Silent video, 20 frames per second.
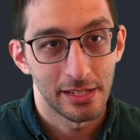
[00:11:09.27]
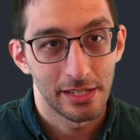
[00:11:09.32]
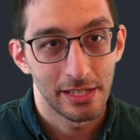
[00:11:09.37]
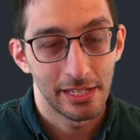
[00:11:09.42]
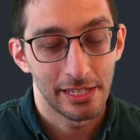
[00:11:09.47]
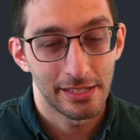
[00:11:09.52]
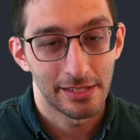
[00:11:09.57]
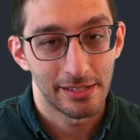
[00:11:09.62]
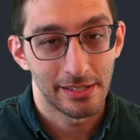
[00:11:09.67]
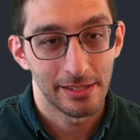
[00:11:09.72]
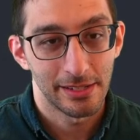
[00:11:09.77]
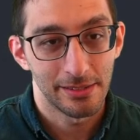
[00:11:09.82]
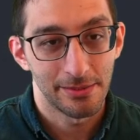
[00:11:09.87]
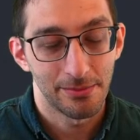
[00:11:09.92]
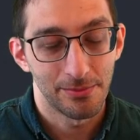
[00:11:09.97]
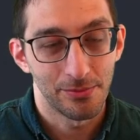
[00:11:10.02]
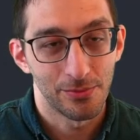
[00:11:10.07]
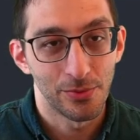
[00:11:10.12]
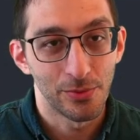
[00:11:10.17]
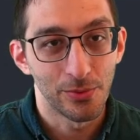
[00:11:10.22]
It's to
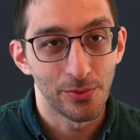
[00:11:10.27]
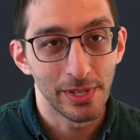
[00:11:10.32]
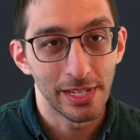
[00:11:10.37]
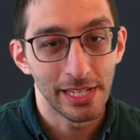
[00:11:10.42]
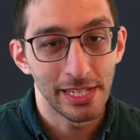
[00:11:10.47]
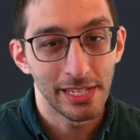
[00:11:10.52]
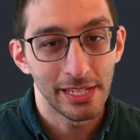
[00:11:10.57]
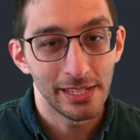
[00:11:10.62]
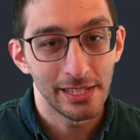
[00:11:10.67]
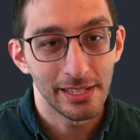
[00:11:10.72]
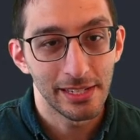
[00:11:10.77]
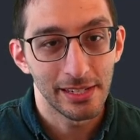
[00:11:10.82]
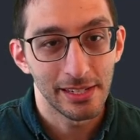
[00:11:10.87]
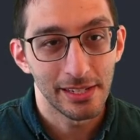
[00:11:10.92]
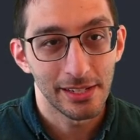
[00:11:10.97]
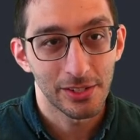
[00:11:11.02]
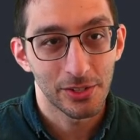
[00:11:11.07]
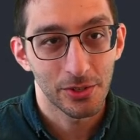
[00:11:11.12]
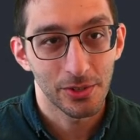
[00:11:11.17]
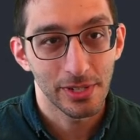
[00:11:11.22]

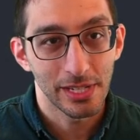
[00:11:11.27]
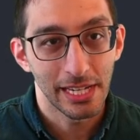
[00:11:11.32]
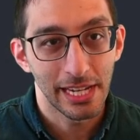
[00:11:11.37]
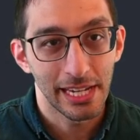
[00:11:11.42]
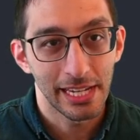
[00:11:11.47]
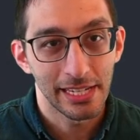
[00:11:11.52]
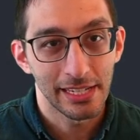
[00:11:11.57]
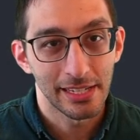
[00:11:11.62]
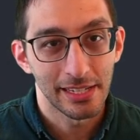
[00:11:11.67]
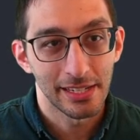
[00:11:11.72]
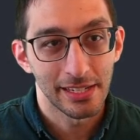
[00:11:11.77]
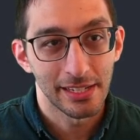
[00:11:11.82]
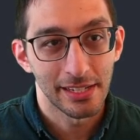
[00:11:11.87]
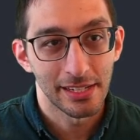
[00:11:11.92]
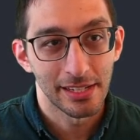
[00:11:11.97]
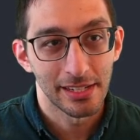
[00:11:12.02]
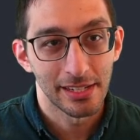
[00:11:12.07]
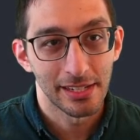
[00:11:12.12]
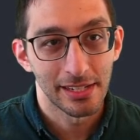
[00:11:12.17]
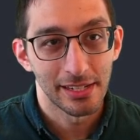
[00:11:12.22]
recreate
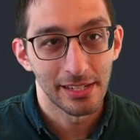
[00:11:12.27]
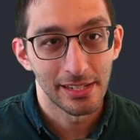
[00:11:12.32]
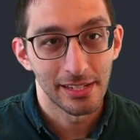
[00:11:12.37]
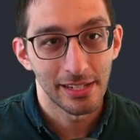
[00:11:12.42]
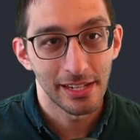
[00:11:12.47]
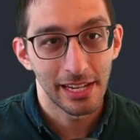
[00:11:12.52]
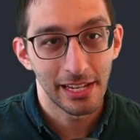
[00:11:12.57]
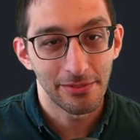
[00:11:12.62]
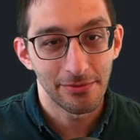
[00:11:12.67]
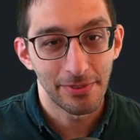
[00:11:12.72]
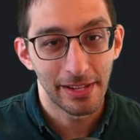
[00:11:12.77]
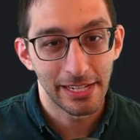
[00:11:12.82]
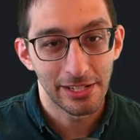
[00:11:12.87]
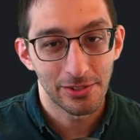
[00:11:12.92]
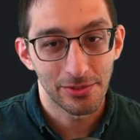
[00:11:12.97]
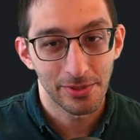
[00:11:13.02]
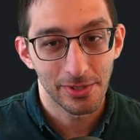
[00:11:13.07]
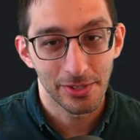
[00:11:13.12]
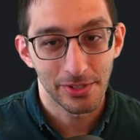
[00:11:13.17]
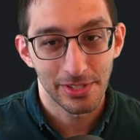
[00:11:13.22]

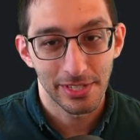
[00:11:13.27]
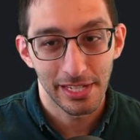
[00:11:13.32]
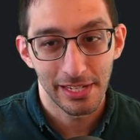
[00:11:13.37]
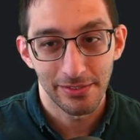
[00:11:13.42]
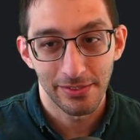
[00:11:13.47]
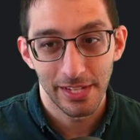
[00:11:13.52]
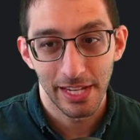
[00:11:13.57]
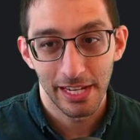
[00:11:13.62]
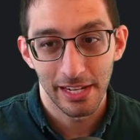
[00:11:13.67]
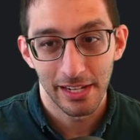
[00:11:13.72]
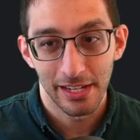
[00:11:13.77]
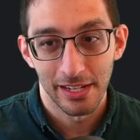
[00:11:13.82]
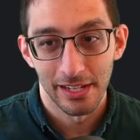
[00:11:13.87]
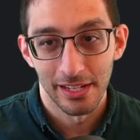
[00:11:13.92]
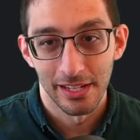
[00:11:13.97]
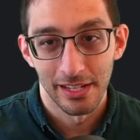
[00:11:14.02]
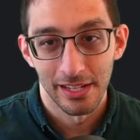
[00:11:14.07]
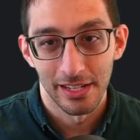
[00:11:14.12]
adventurer save data.